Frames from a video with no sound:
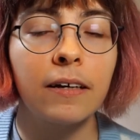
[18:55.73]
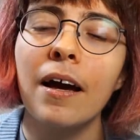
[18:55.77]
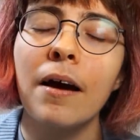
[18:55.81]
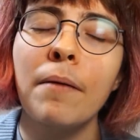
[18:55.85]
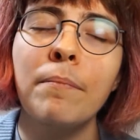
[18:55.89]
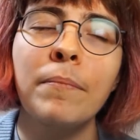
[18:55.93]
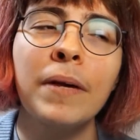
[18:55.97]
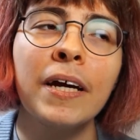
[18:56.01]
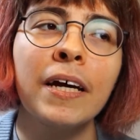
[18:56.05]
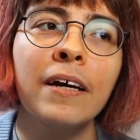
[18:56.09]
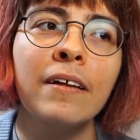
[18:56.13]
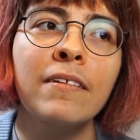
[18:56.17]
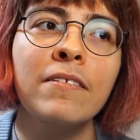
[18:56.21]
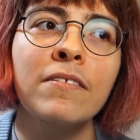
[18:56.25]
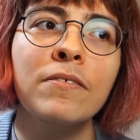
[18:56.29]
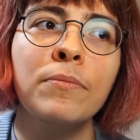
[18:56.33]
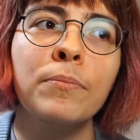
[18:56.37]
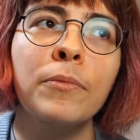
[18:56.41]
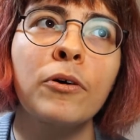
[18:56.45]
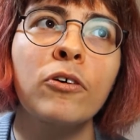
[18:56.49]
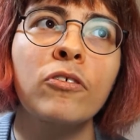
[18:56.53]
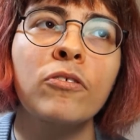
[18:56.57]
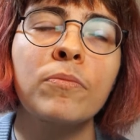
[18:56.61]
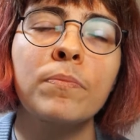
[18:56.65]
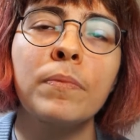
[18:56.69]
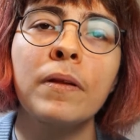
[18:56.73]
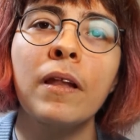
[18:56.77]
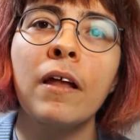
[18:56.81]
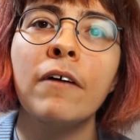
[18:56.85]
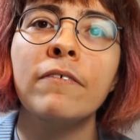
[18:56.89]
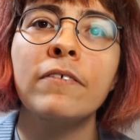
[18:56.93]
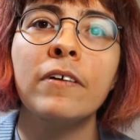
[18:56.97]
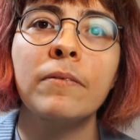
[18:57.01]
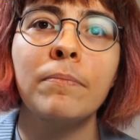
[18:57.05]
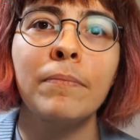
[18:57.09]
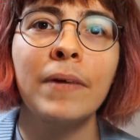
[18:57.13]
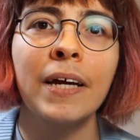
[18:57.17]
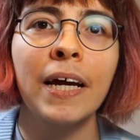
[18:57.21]
A man's most
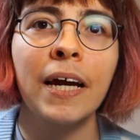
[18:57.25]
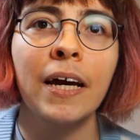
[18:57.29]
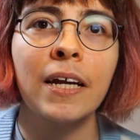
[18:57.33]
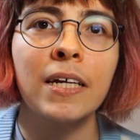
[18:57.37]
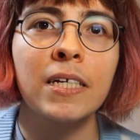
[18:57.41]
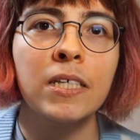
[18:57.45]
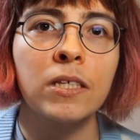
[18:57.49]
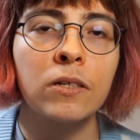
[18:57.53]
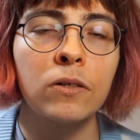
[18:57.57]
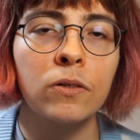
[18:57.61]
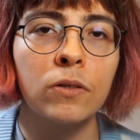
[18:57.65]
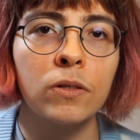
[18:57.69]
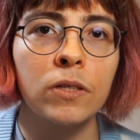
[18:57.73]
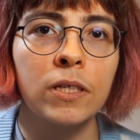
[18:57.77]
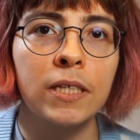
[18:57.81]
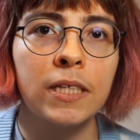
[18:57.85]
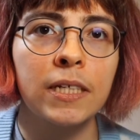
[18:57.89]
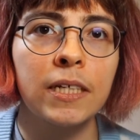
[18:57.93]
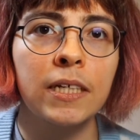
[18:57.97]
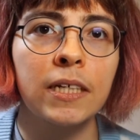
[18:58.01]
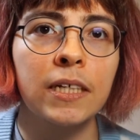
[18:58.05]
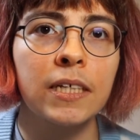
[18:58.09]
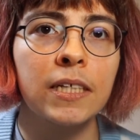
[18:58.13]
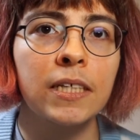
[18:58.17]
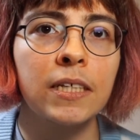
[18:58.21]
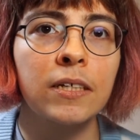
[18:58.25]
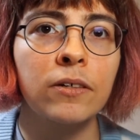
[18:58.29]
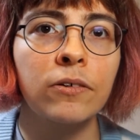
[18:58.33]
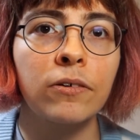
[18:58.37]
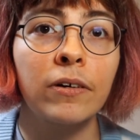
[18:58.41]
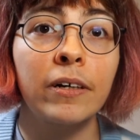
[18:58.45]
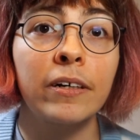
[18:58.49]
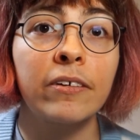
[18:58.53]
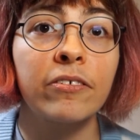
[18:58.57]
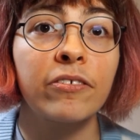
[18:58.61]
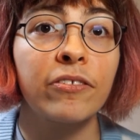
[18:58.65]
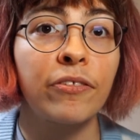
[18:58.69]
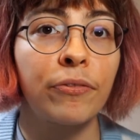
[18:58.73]
beloved man is also seen as the
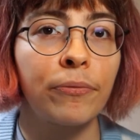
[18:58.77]
greatest